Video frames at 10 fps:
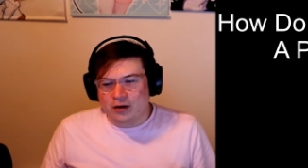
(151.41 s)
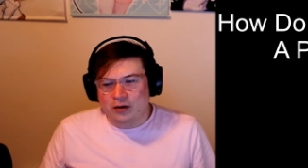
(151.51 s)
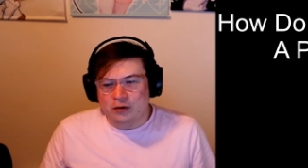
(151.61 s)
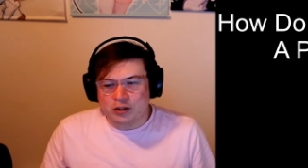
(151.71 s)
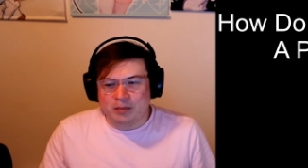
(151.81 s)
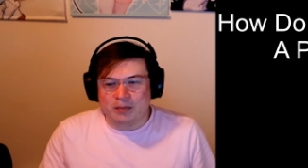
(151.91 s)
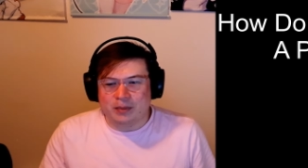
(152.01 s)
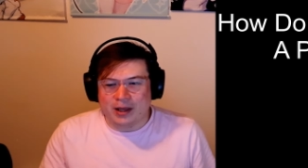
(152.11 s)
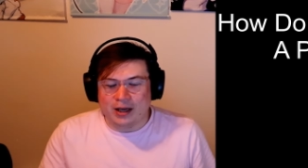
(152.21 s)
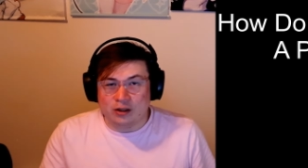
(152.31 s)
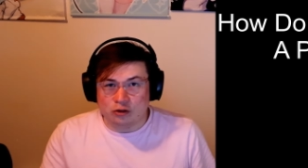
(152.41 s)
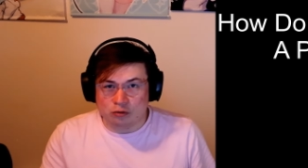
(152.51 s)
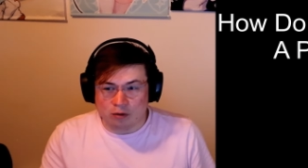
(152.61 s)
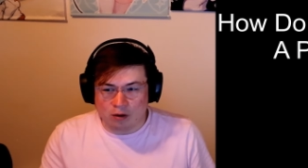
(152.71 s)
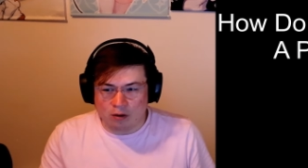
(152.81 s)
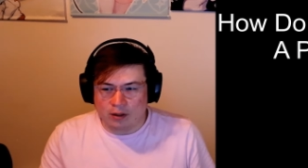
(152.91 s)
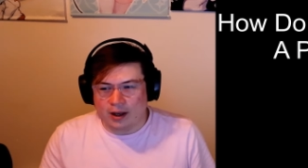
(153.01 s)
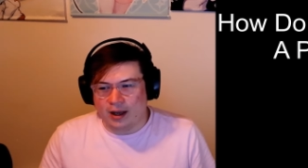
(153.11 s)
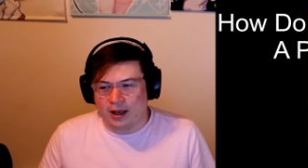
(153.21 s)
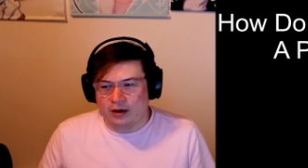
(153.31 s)
who should be playing control
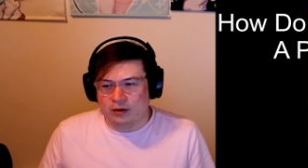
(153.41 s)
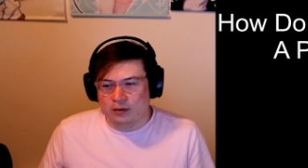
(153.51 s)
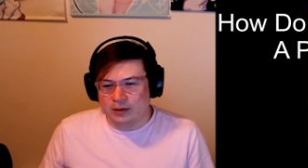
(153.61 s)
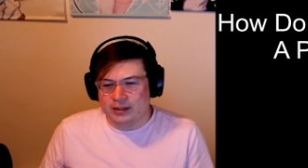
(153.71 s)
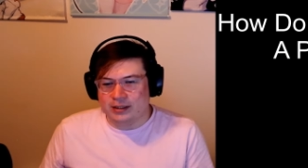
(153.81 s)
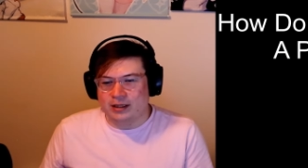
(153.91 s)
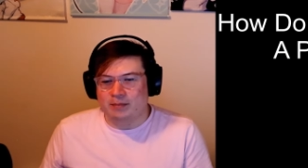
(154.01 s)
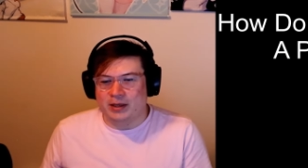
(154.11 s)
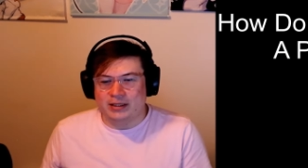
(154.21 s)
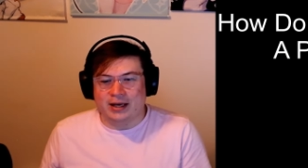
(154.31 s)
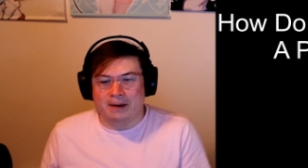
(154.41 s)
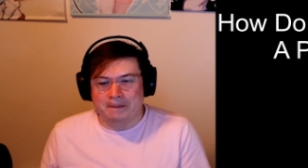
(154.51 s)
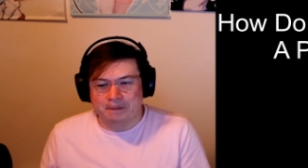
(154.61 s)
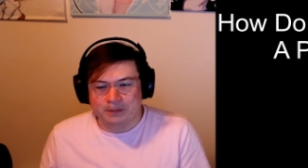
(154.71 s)
and who is the beatdown.